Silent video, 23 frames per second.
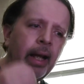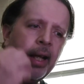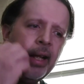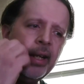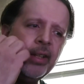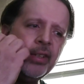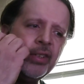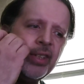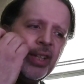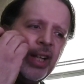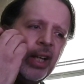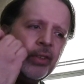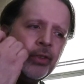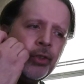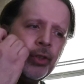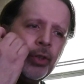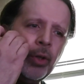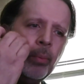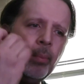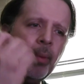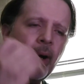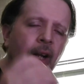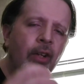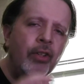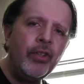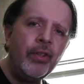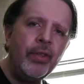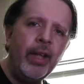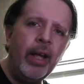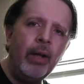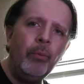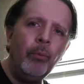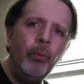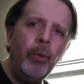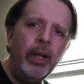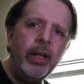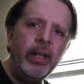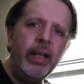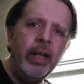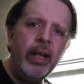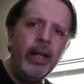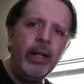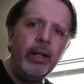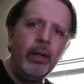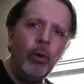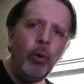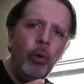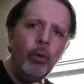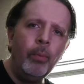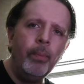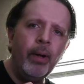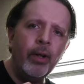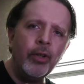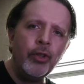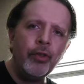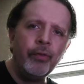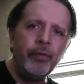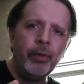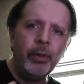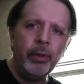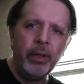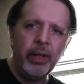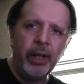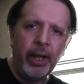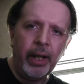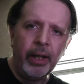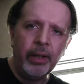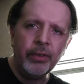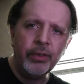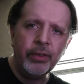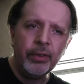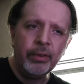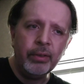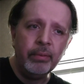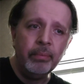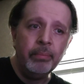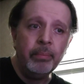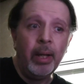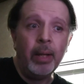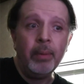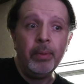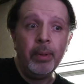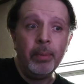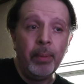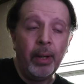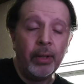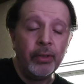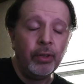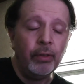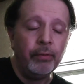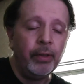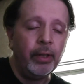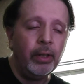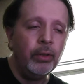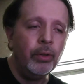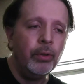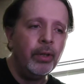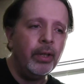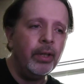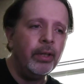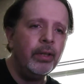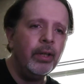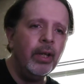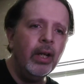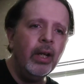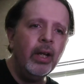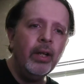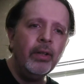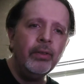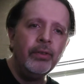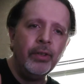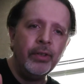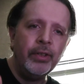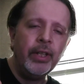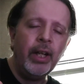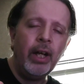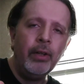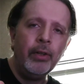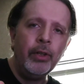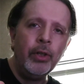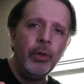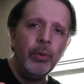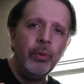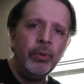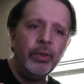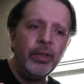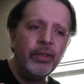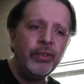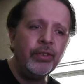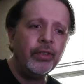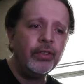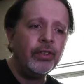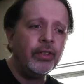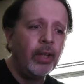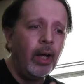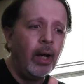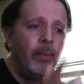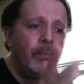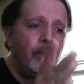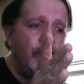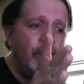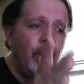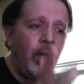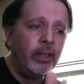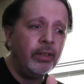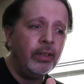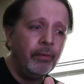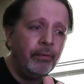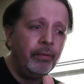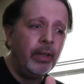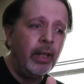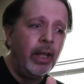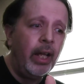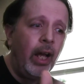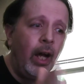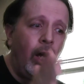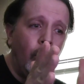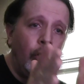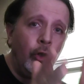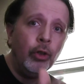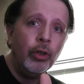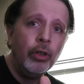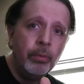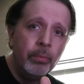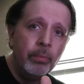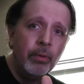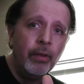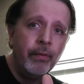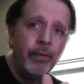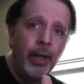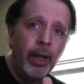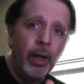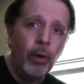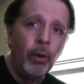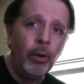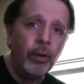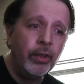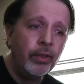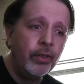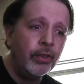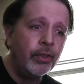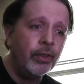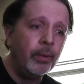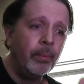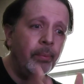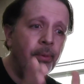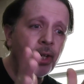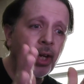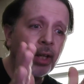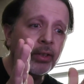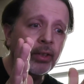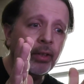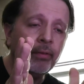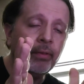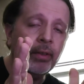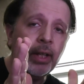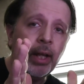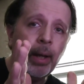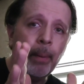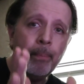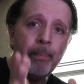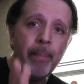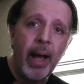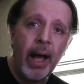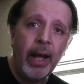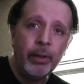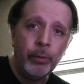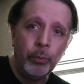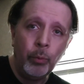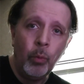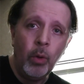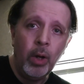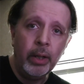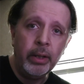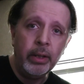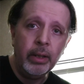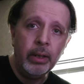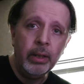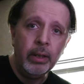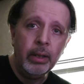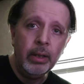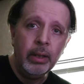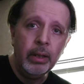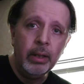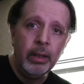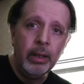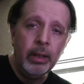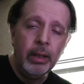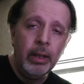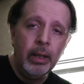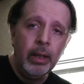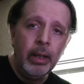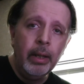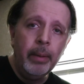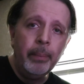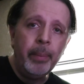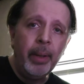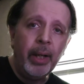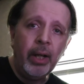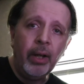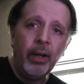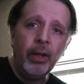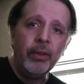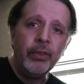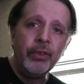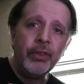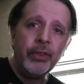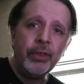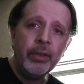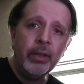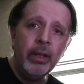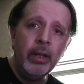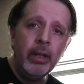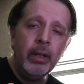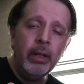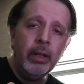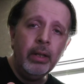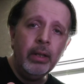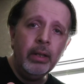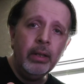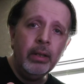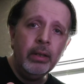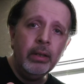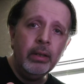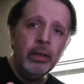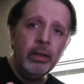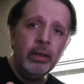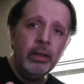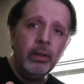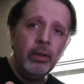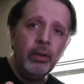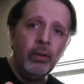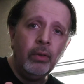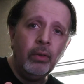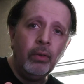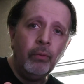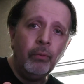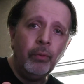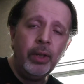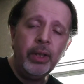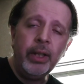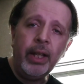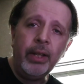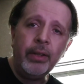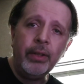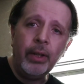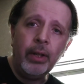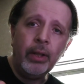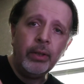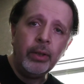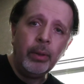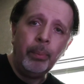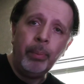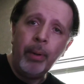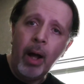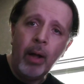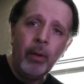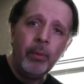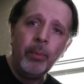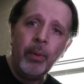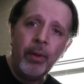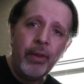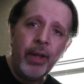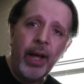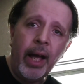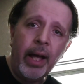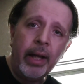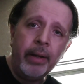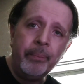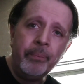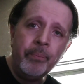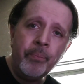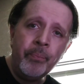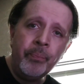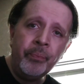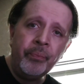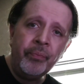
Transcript: It is not so much that we need a whole bunch of critics, maybe myself included, to tell you this is objectively a good movie or this is objectively a bad one. Because really the problem with that